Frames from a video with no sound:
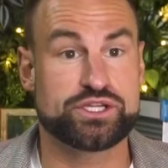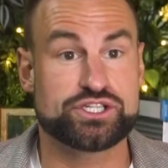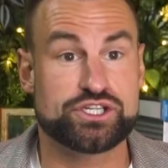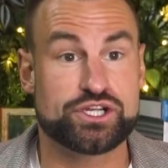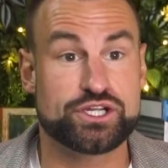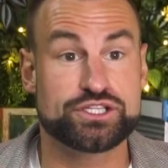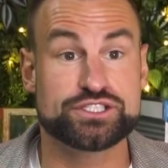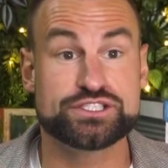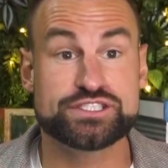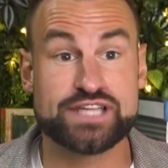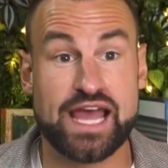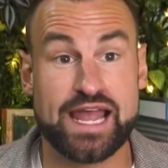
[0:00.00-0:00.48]

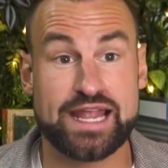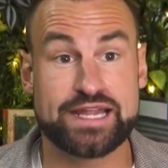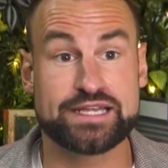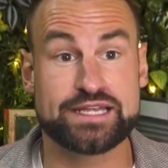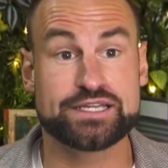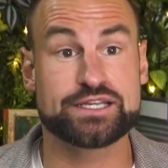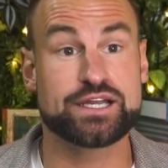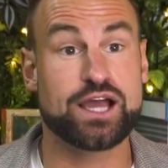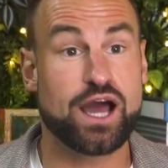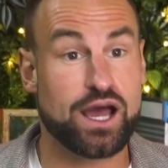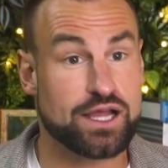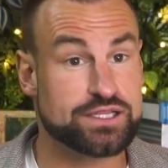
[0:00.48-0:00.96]
which
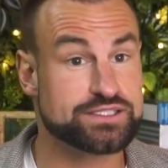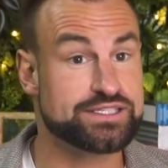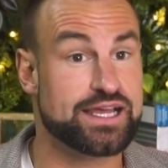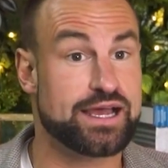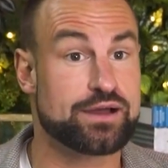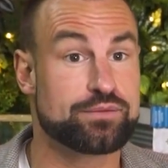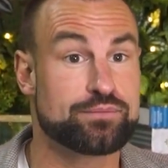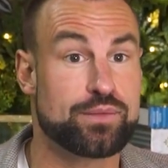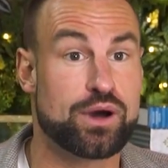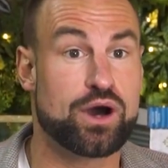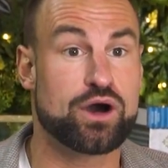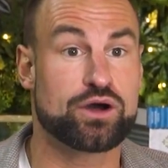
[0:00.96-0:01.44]
contained
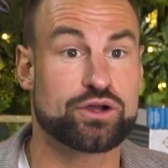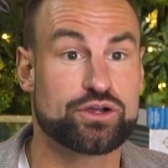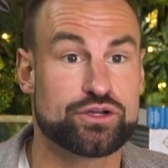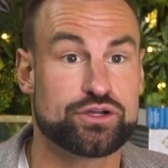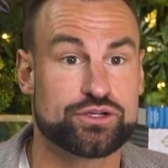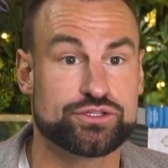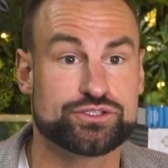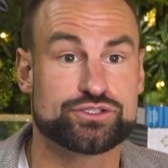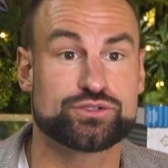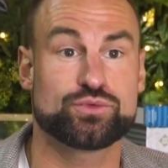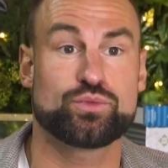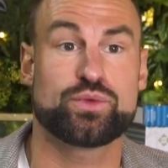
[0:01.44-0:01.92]
cutout
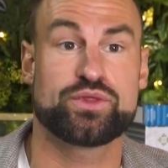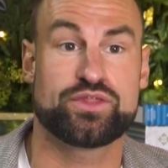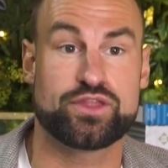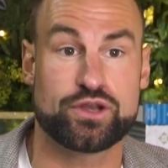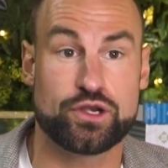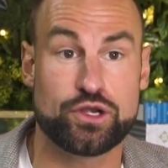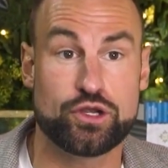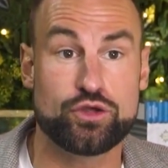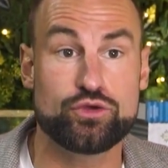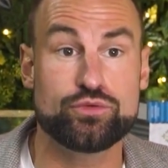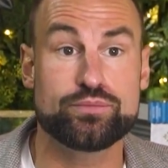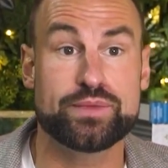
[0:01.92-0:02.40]
markers with
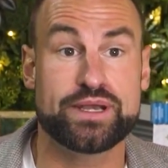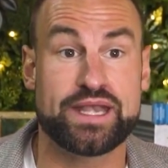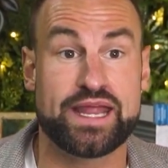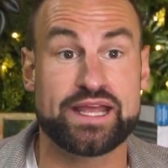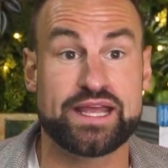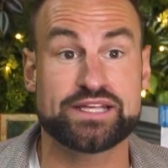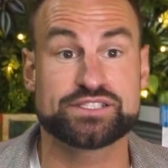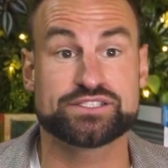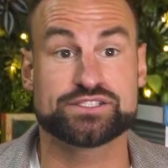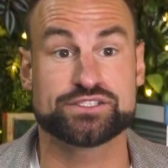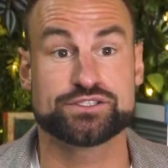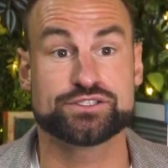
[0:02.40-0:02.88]
the
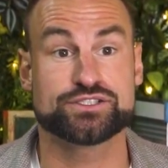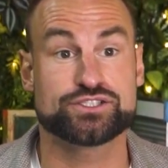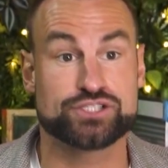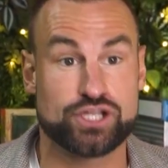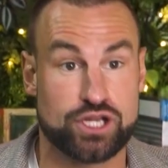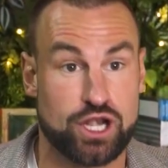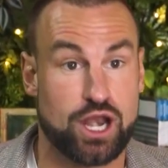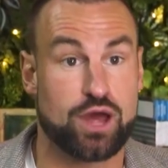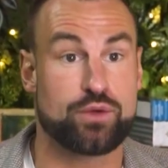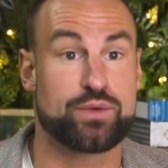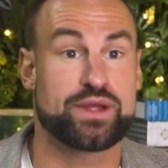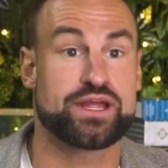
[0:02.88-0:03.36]

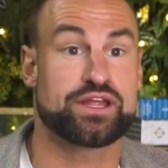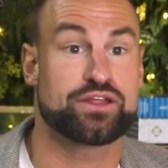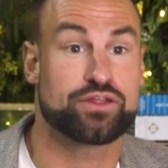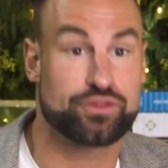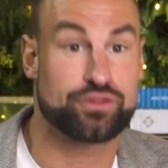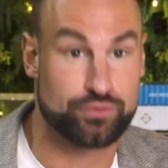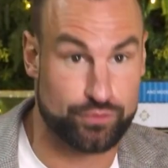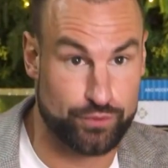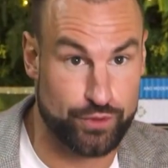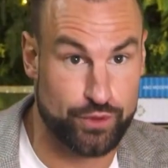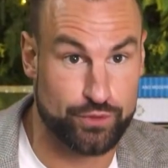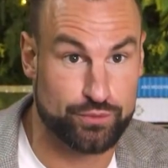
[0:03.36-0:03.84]
luminescence glowing
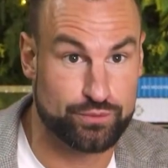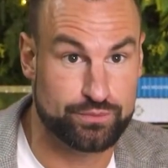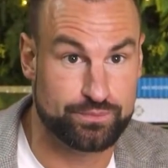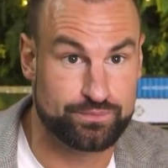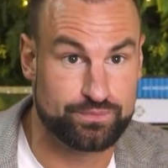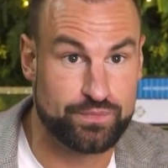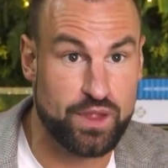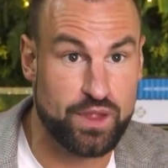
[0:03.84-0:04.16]
through.